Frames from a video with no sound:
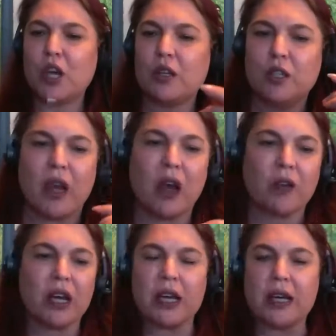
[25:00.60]

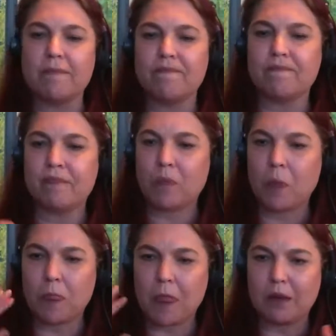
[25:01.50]
about.
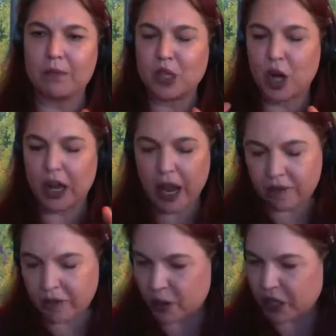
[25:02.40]
I'm sorry,
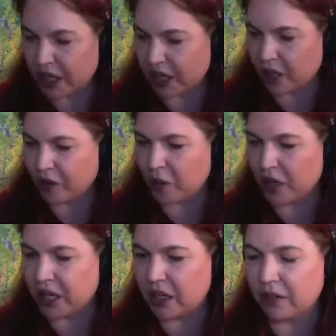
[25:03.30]
folks, I hear that we're
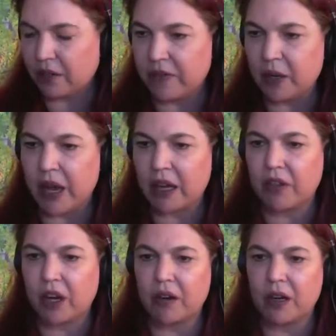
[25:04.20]
getting a little feedback
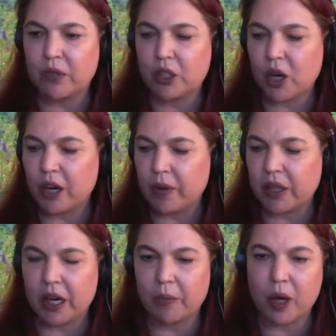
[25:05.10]
there, and I'm sorry about
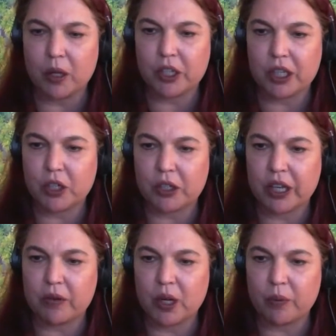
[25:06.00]
that. I apologize. Our
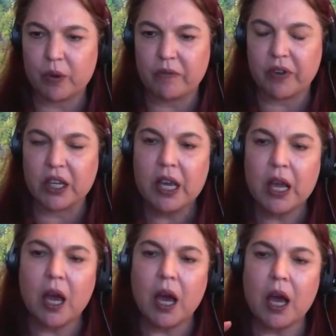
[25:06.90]
sound is not perfect.
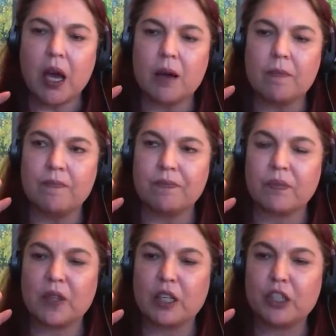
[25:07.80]

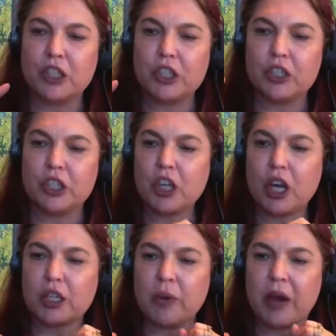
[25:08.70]
She
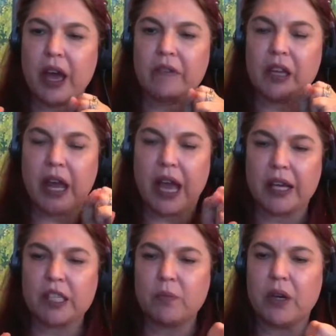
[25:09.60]
talked about having
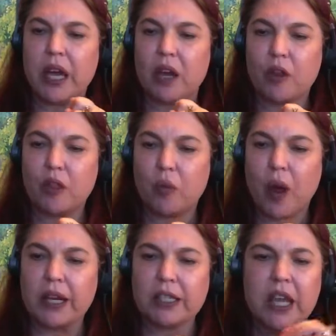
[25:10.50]
asthma and arthritis.